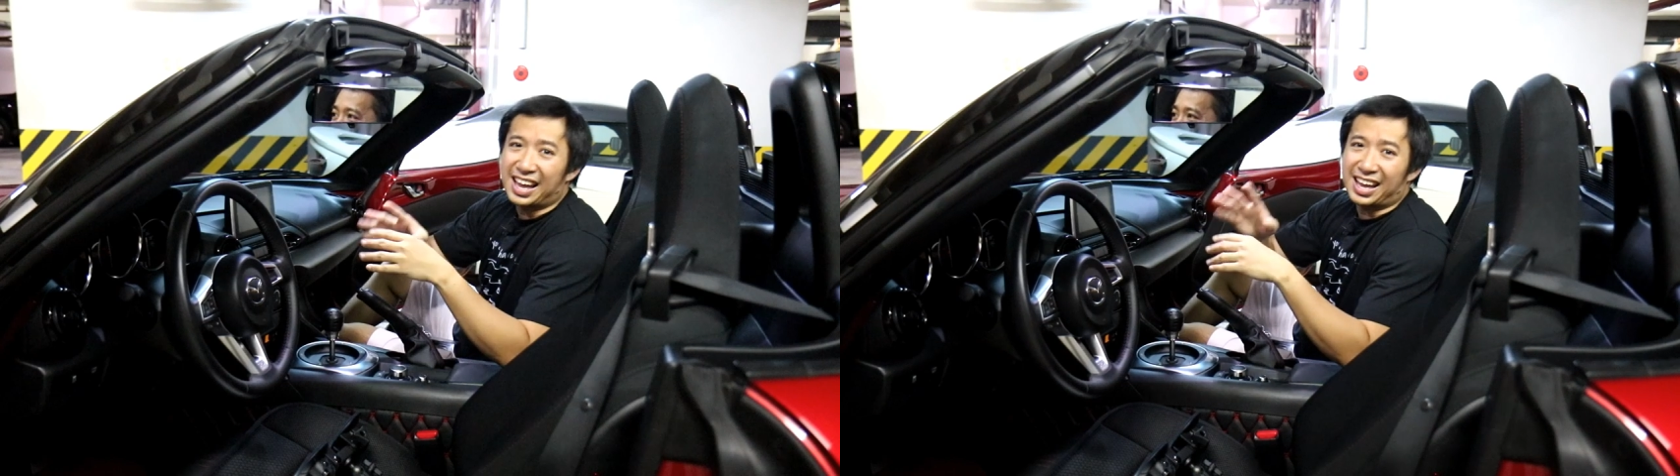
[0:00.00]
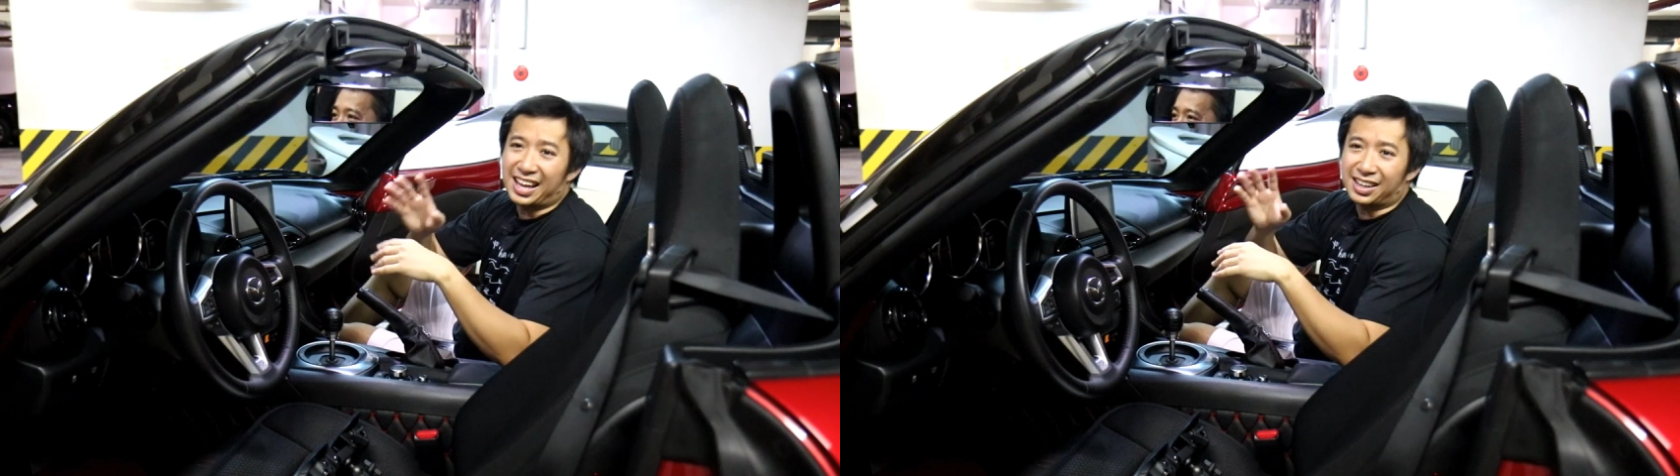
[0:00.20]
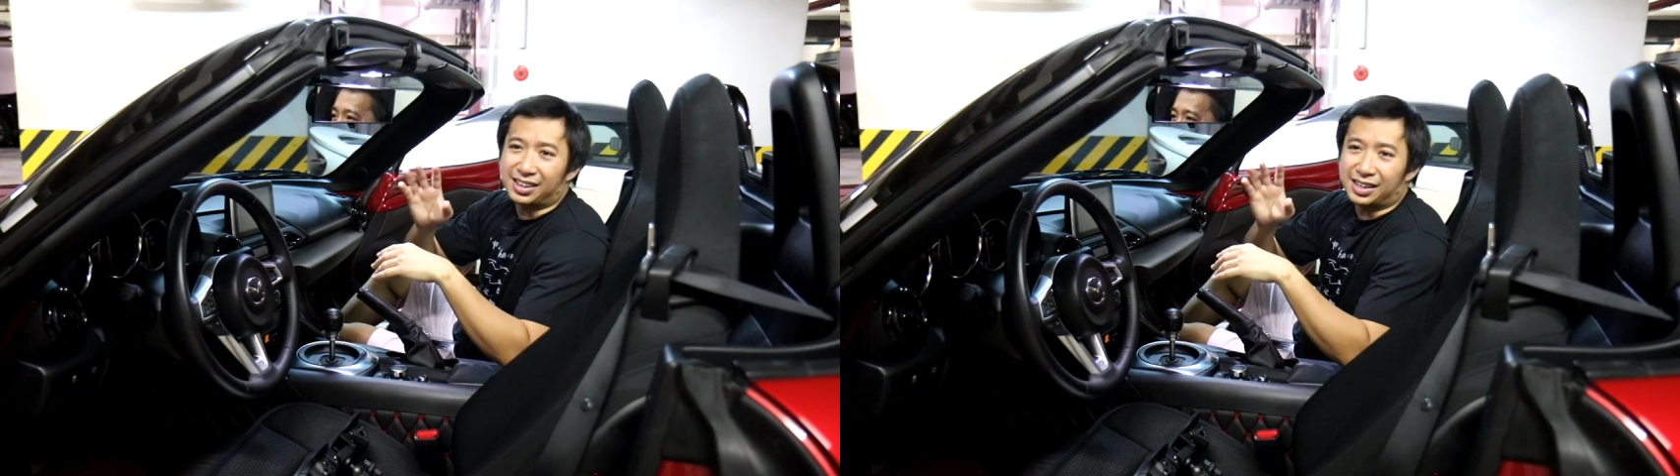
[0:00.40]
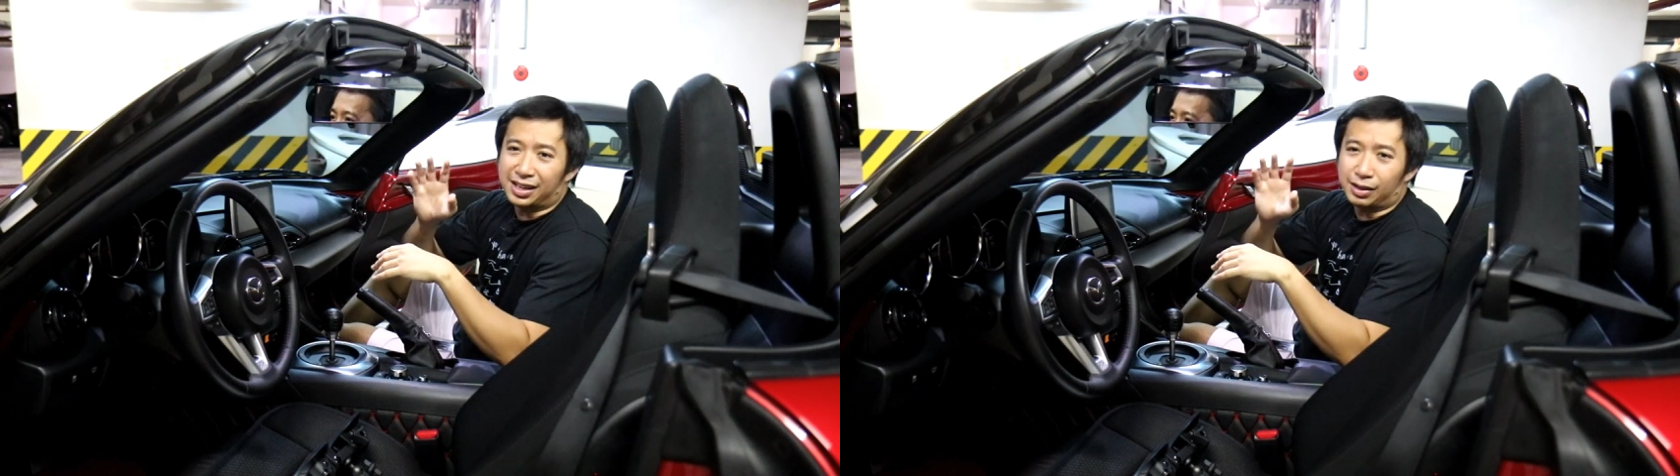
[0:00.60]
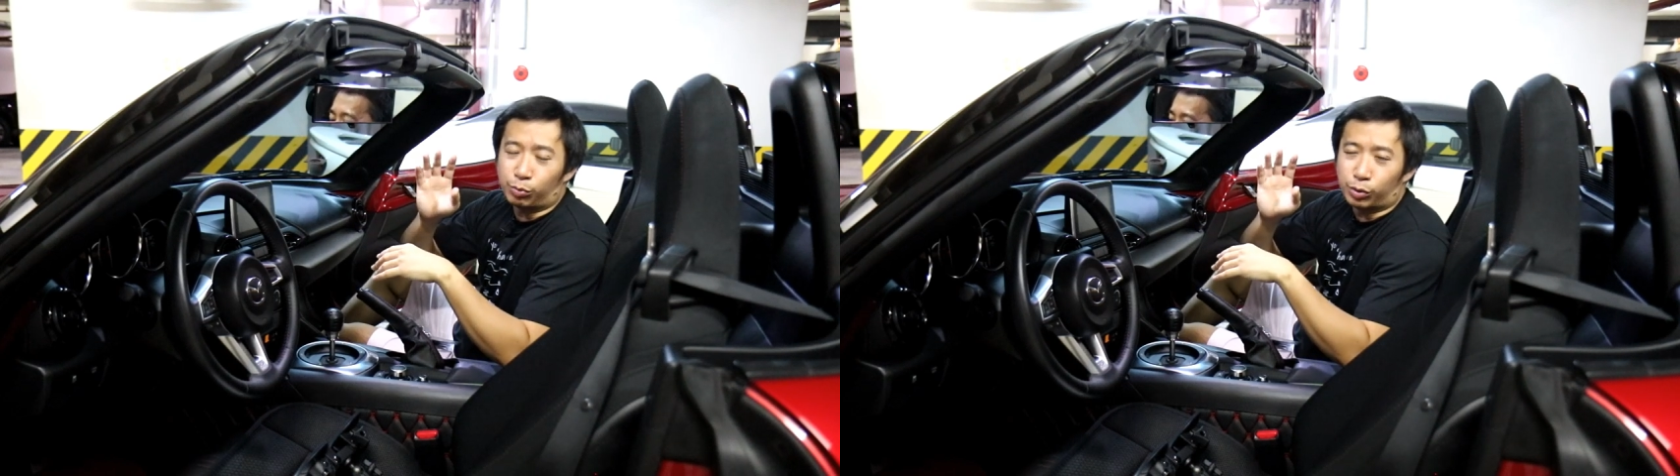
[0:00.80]
and
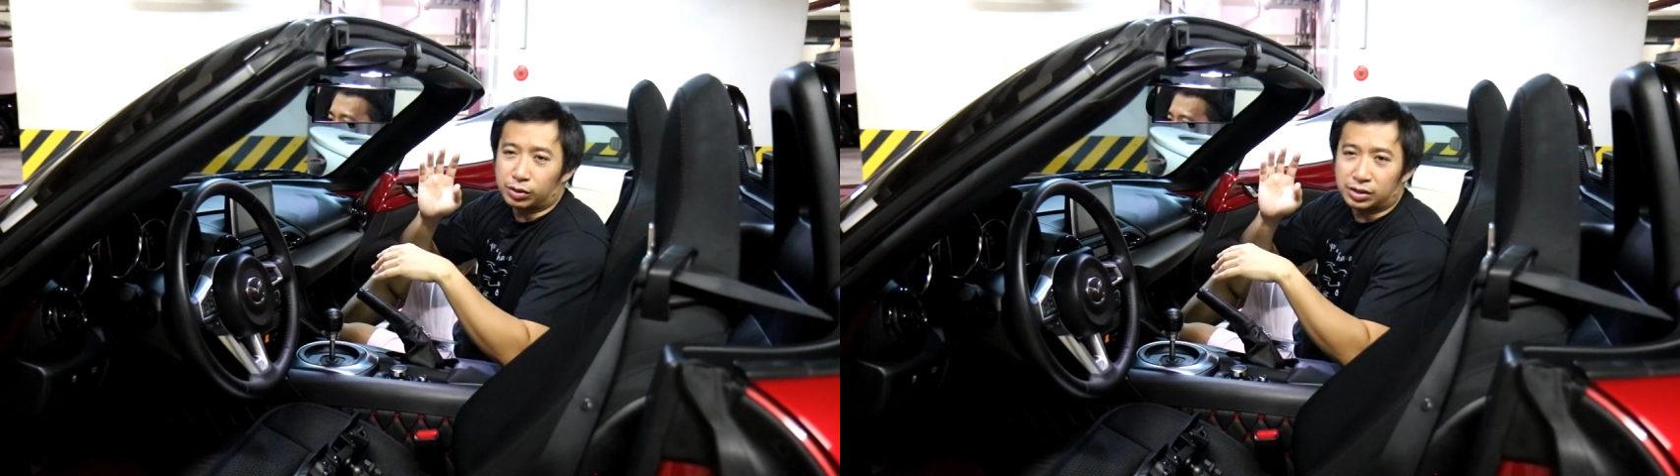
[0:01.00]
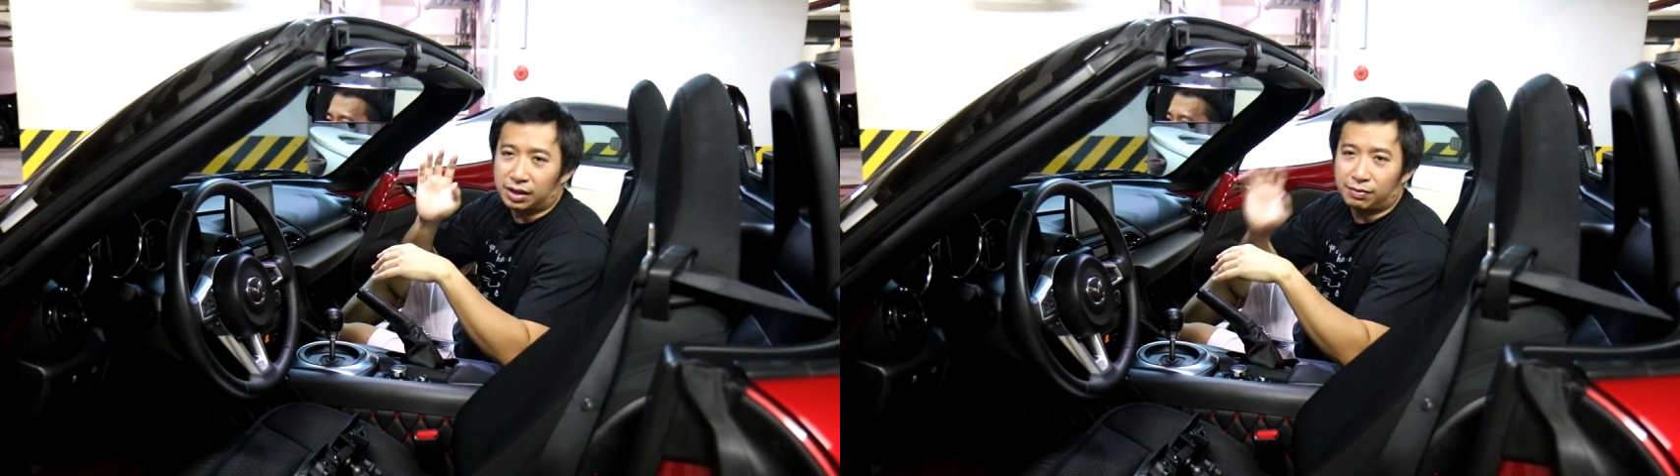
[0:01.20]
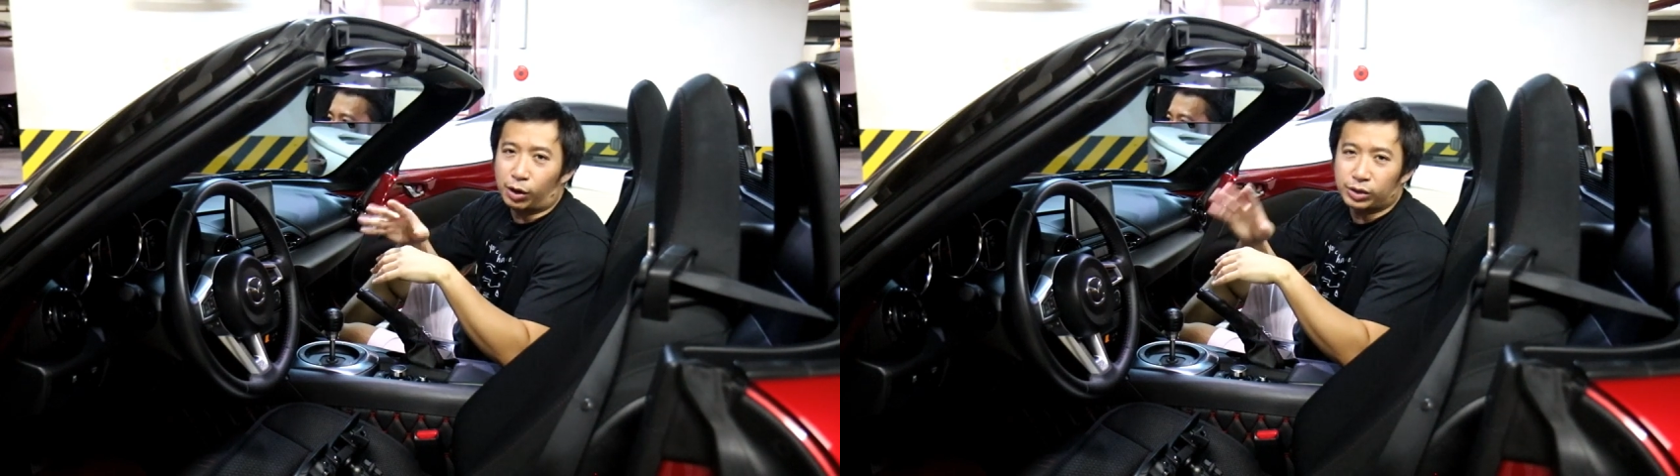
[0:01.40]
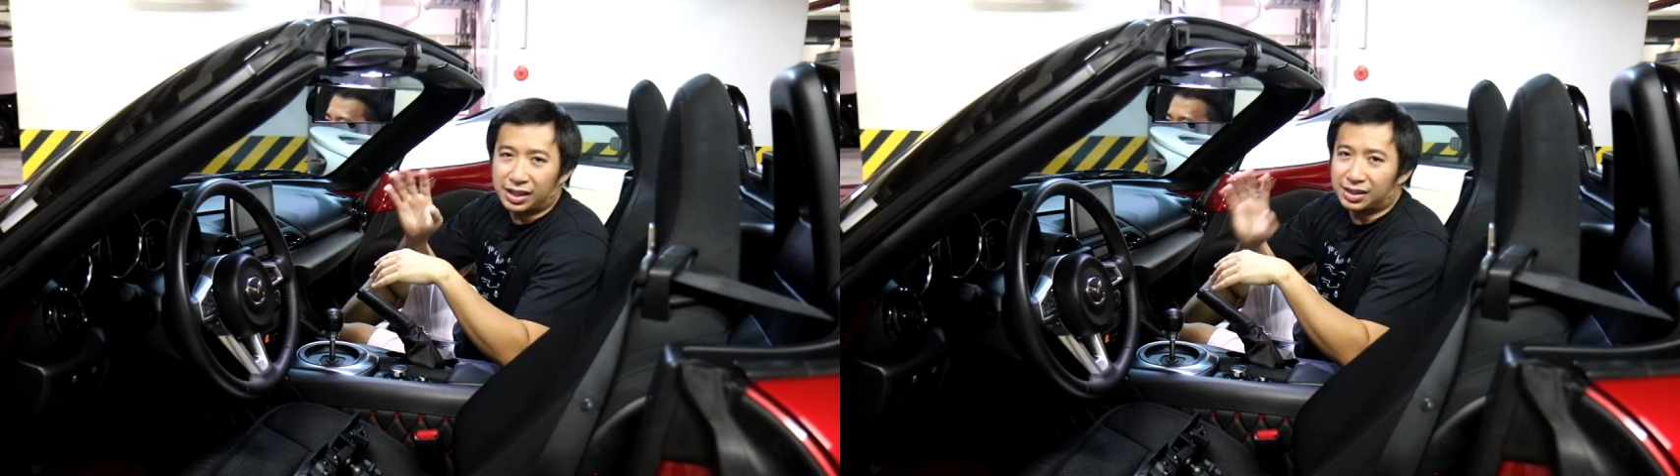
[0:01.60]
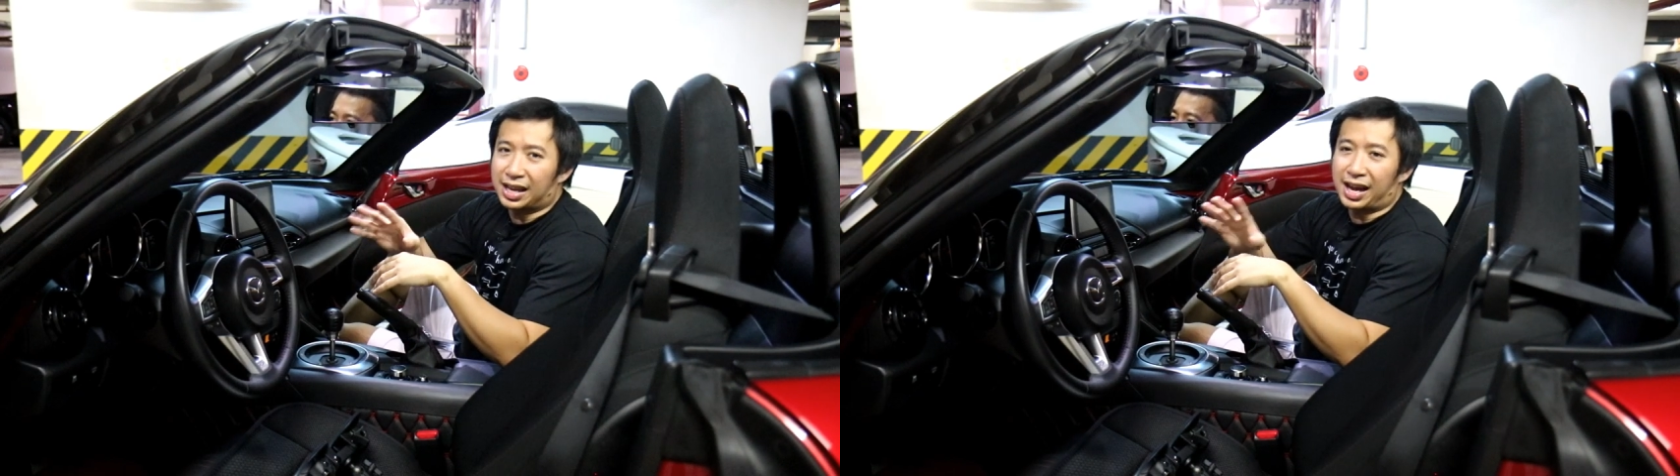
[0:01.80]
they would give out
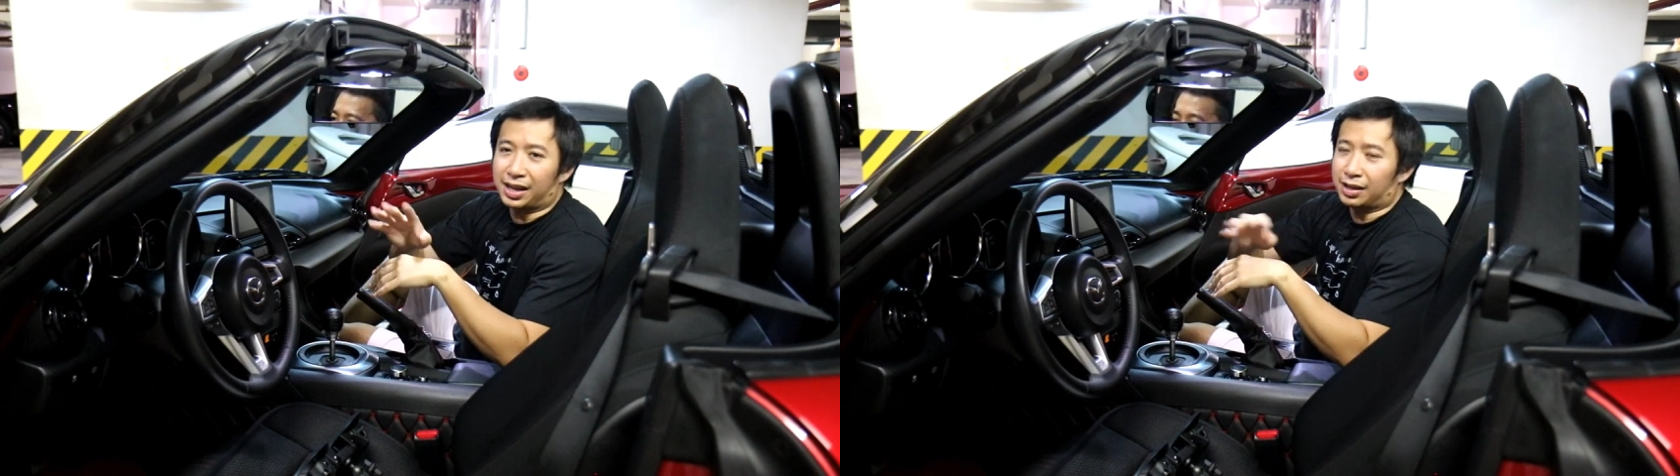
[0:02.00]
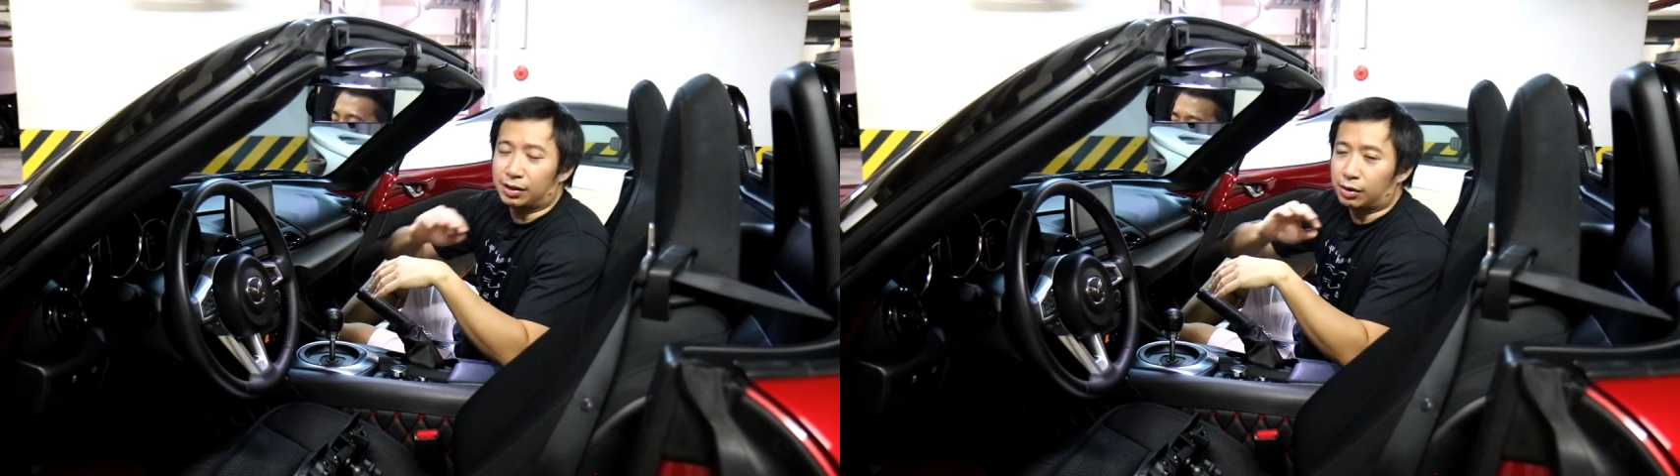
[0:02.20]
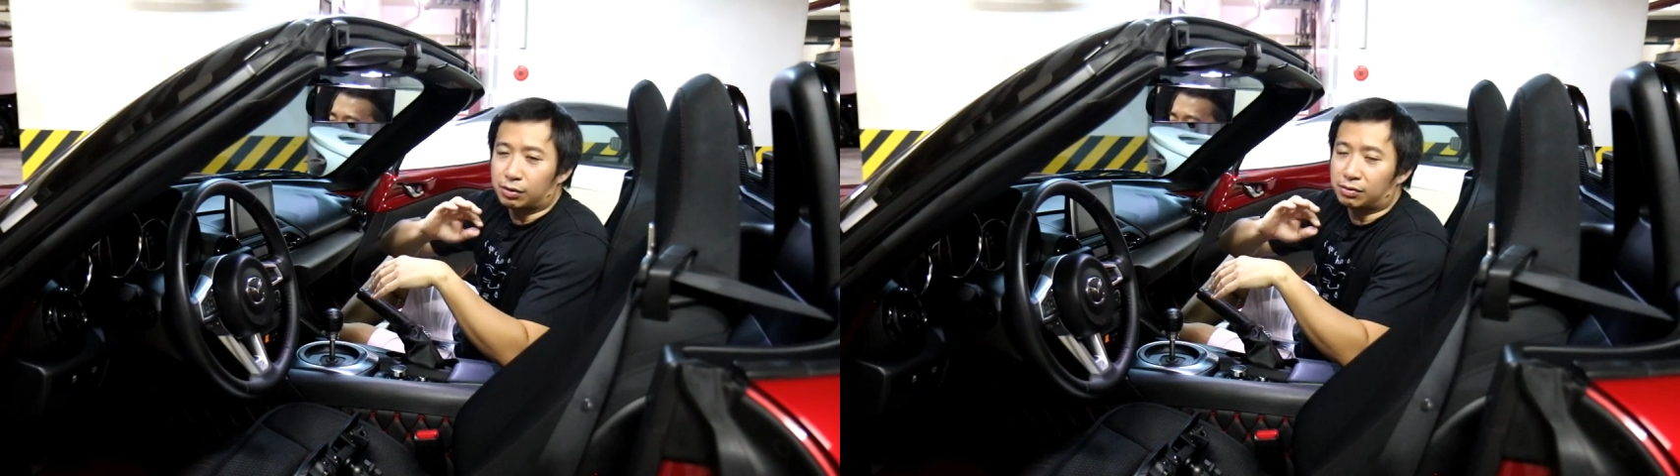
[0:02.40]
and die